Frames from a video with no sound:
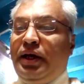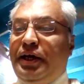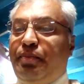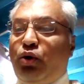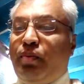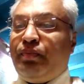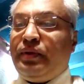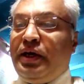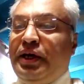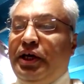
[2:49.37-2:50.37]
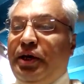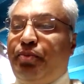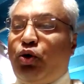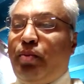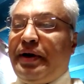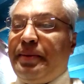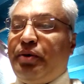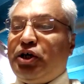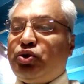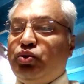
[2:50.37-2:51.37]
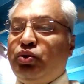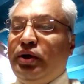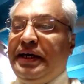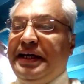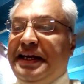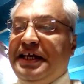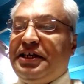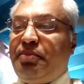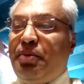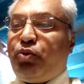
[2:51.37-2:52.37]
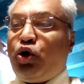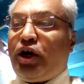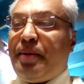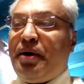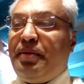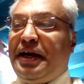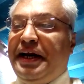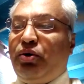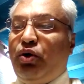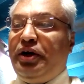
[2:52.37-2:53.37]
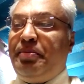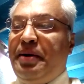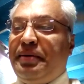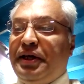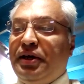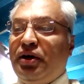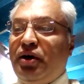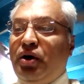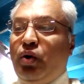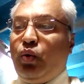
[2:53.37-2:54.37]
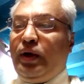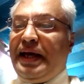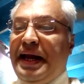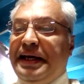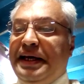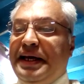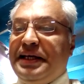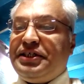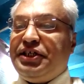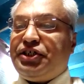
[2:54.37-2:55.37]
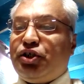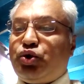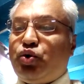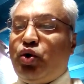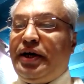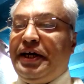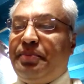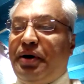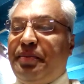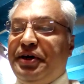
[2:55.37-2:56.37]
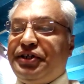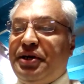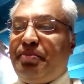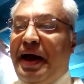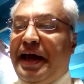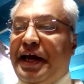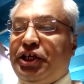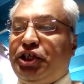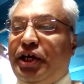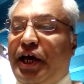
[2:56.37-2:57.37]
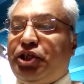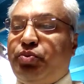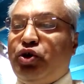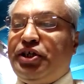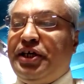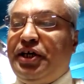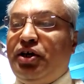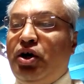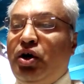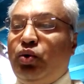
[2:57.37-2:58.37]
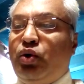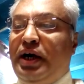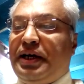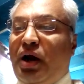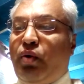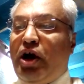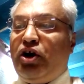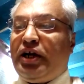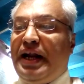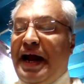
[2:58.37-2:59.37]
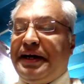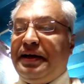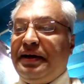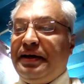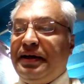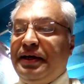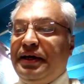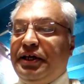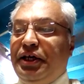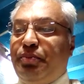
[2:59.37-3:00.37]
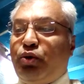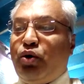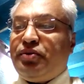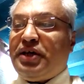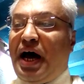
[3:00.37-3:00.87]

EEPROM. EEPROM refers to erasable programmable read-only memory. We can erase its stored information by exposing it to ultraviolet light. EEPROMs